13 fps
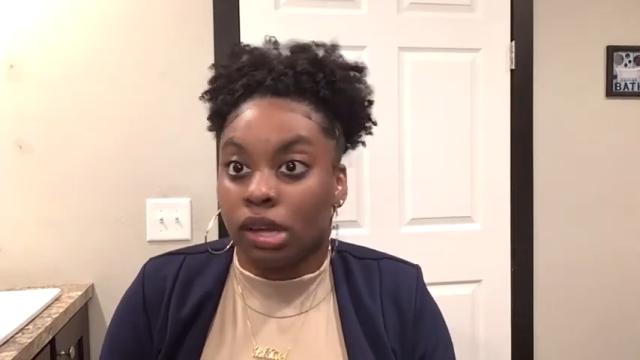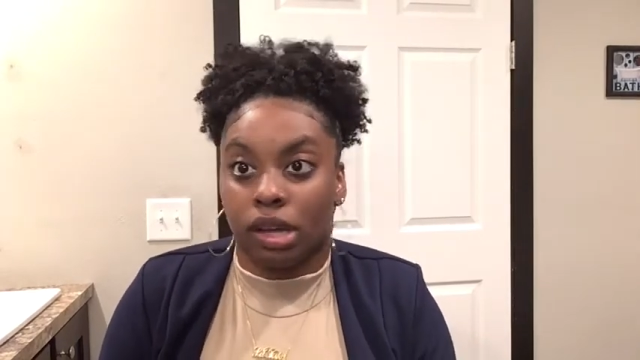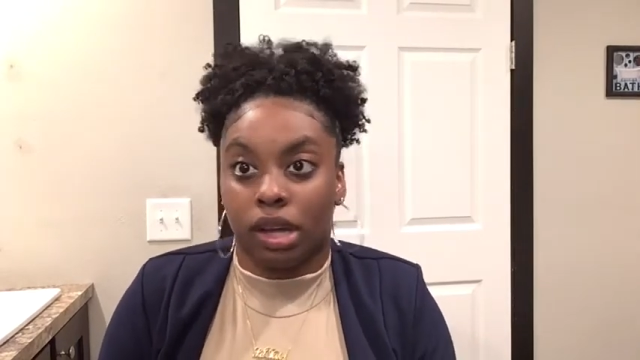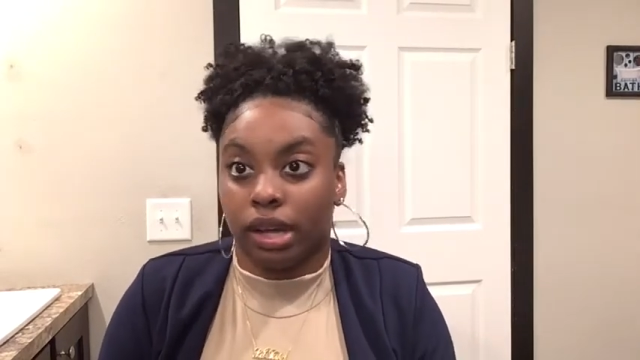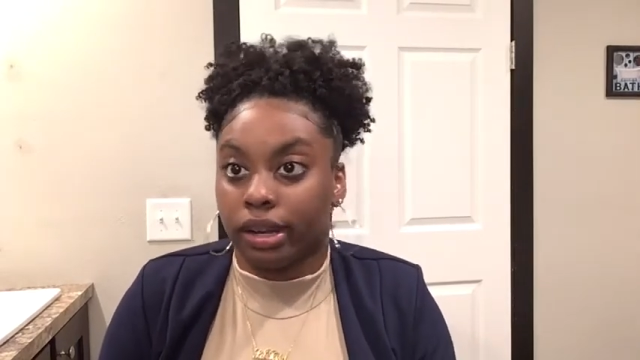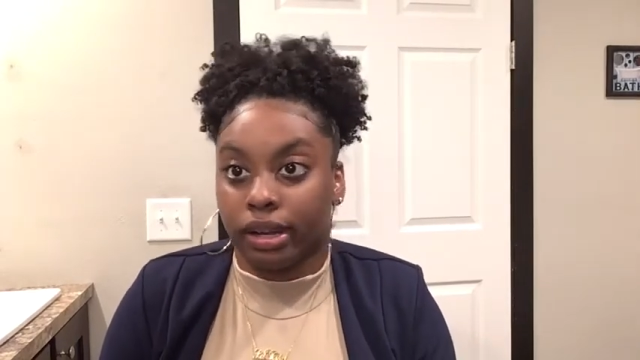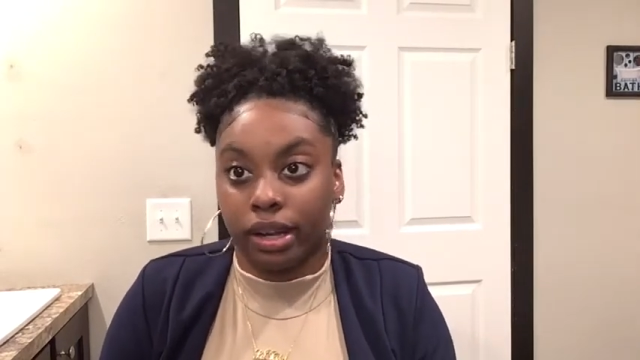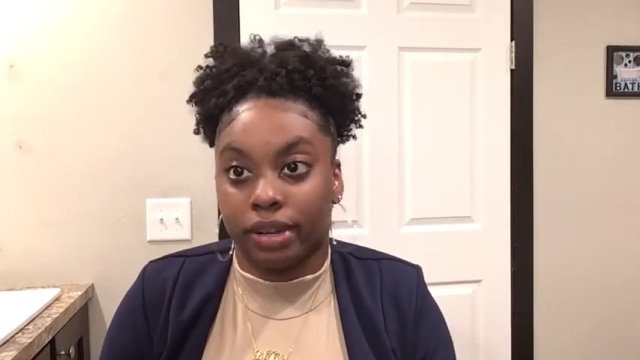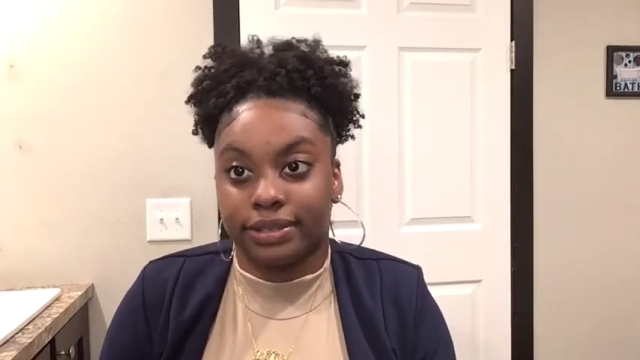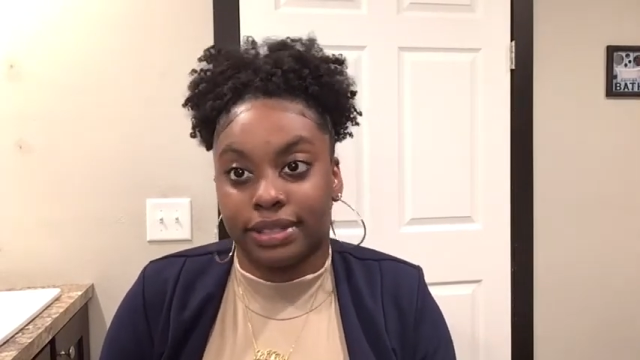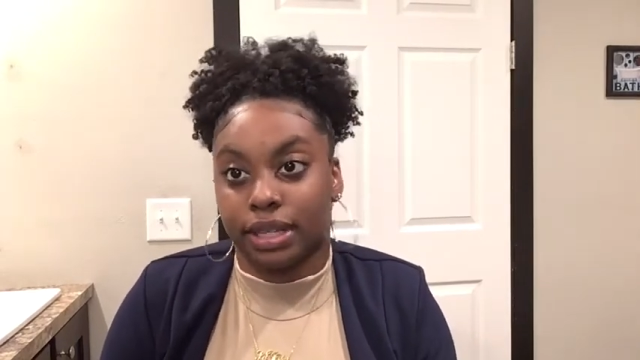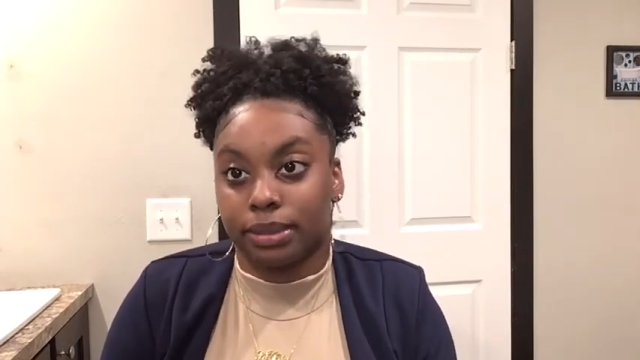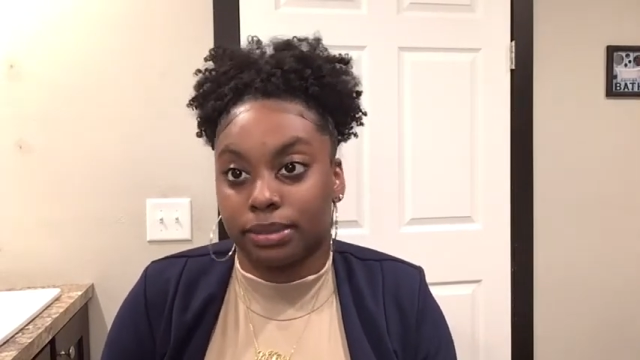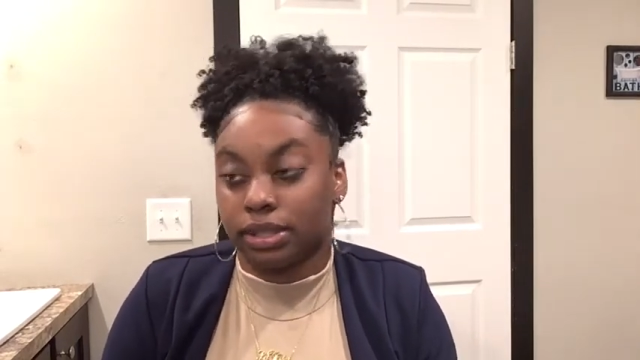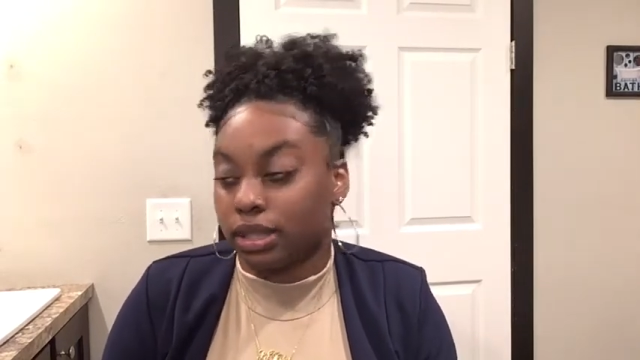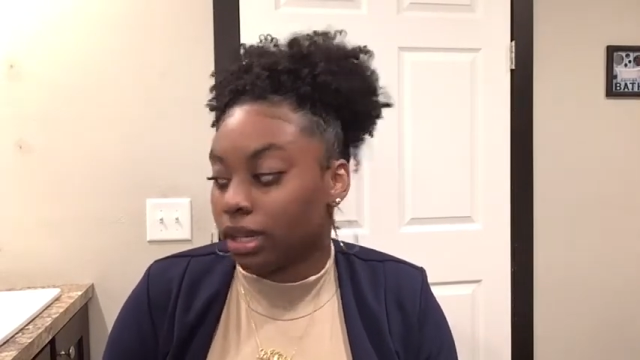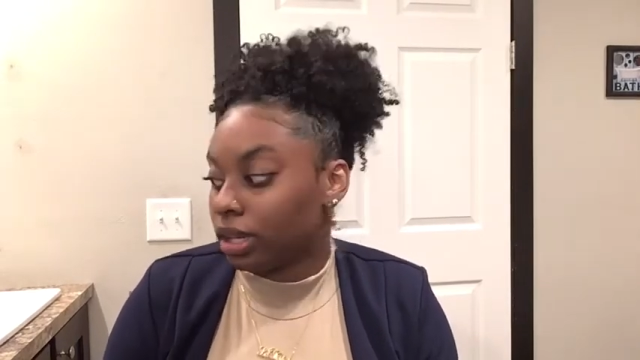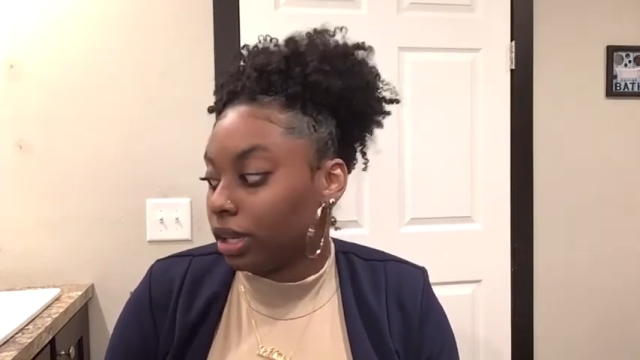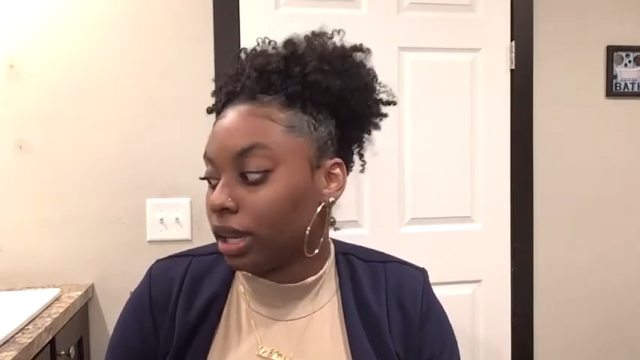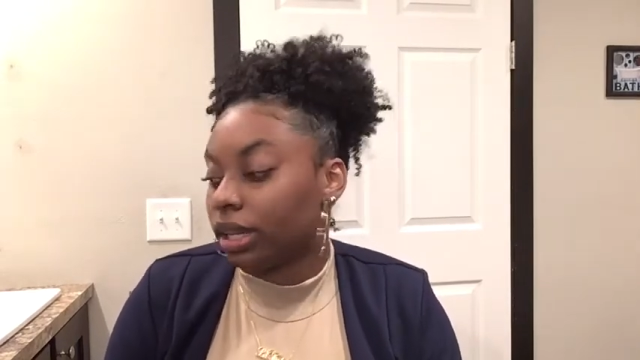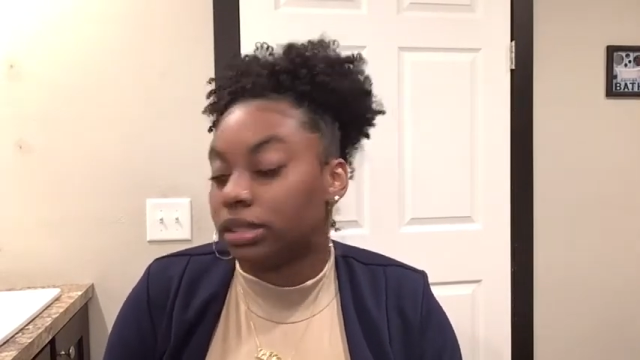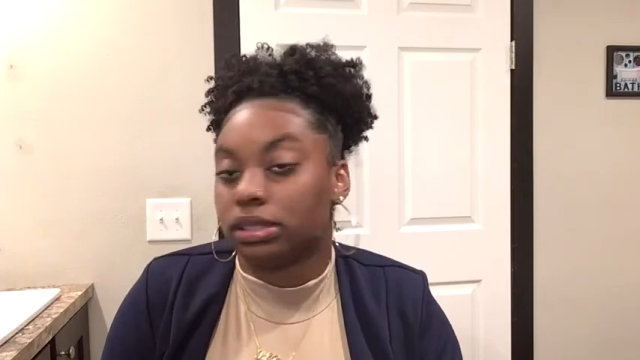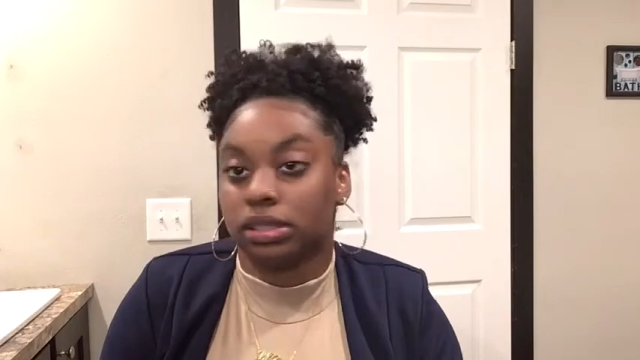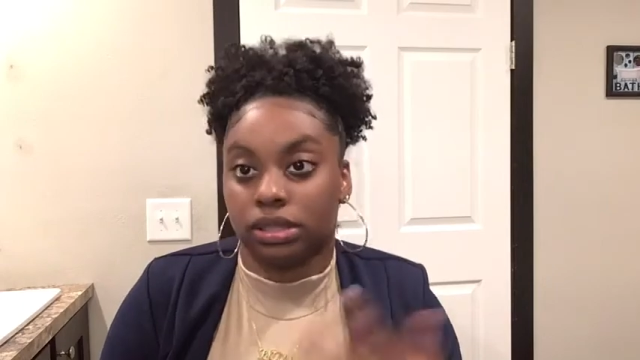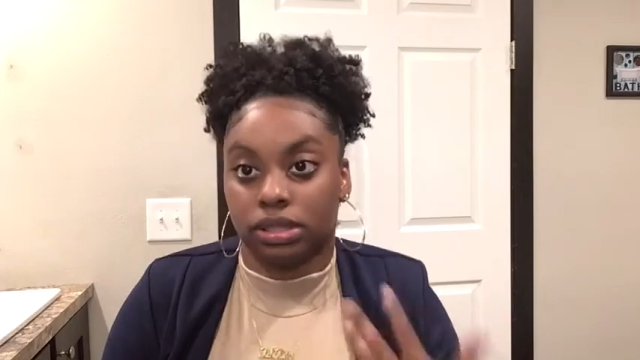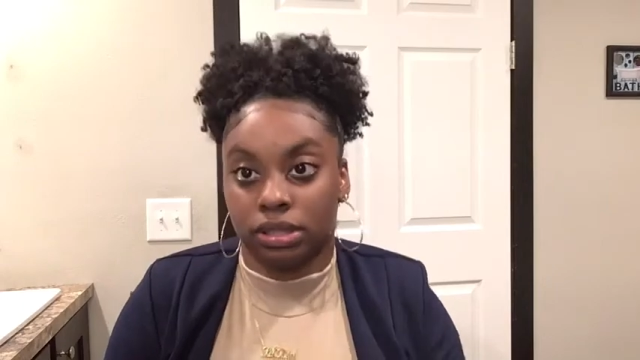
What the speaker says: I didn't have time to like actually